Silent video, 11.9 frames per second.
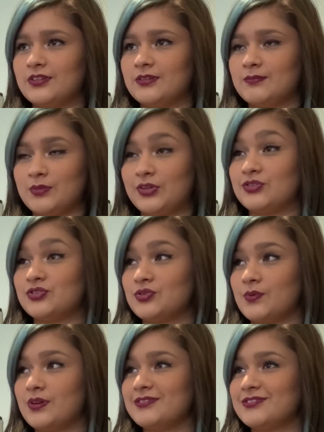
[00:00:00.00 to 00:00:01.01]
Because she
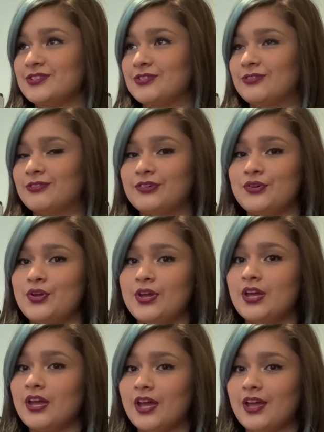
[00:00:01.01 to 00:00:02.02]
wants to.
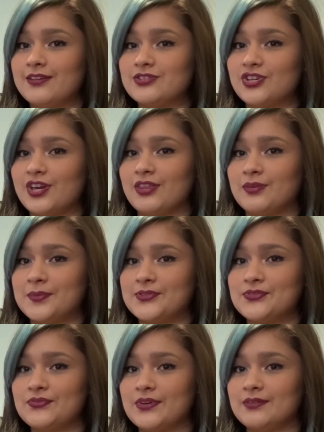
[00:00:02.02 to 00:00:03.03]
And she had the most
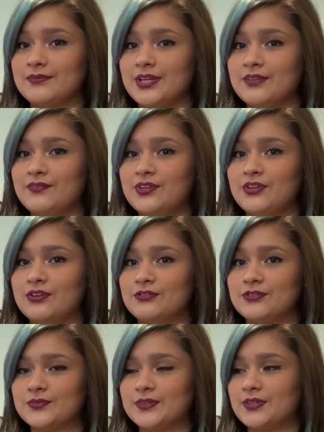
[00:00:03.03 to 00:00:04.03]
fun making videos
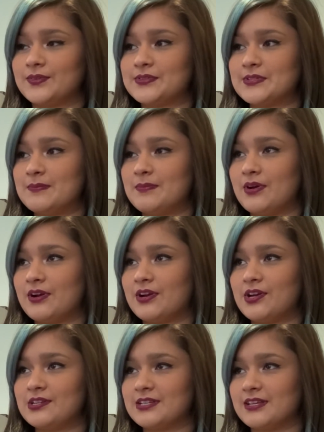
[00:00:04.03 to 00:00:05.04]
when they were subpar
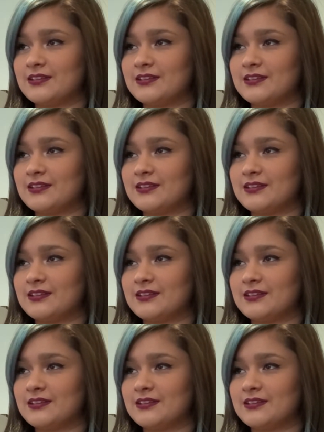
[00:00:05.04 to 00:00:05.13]
content.